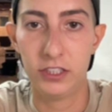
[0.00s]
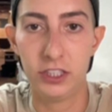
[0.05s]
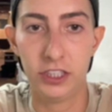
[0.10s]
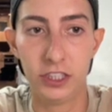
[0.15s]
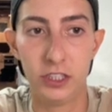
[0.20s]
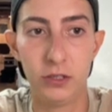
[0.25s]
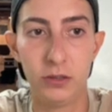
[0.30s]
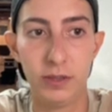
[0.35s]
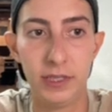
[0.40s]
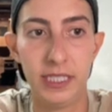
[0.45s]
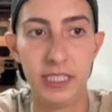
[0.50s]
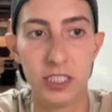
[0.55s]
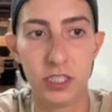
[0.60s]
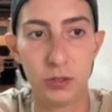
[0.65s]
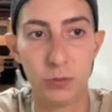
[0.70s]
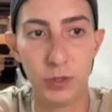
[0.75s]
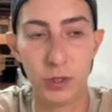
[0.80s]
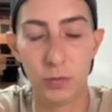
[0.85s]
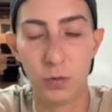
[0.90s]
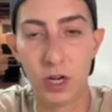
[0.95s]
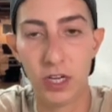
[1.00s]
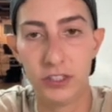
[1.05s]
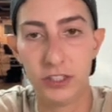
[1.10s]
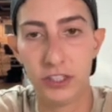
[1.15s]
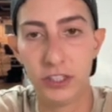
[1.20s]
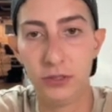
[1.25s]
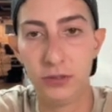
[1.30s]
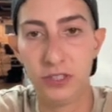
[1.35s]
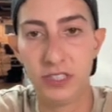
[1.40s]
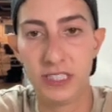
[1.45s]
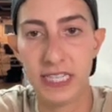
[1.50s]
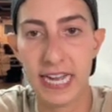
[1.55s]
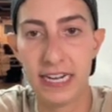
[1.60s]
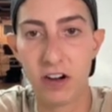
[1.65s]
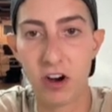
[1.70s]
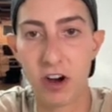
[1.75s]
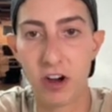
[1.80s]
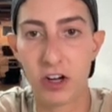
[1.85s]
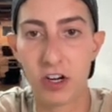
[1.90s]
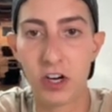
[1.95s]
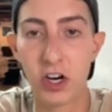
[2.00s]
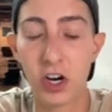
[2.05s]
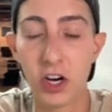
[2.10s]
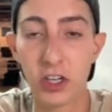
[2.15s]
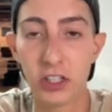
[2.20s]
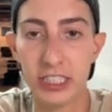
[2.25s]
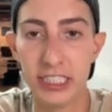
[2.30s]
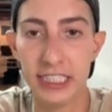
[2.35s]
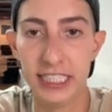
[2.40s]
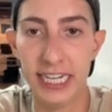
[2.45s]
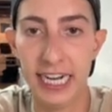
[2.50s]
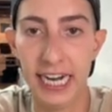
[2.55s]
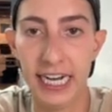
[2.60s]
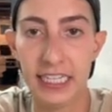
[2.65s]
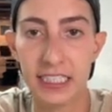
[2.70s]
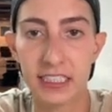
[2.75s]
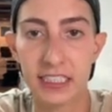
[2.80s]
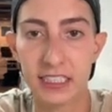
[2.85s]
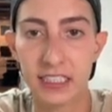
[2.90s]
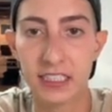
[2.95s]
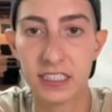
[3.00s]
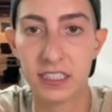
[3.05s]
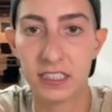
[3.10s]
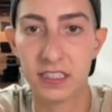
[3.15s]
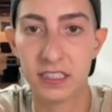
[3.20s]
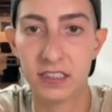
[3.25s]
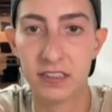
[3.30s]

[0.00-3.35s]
do is we want to set our current next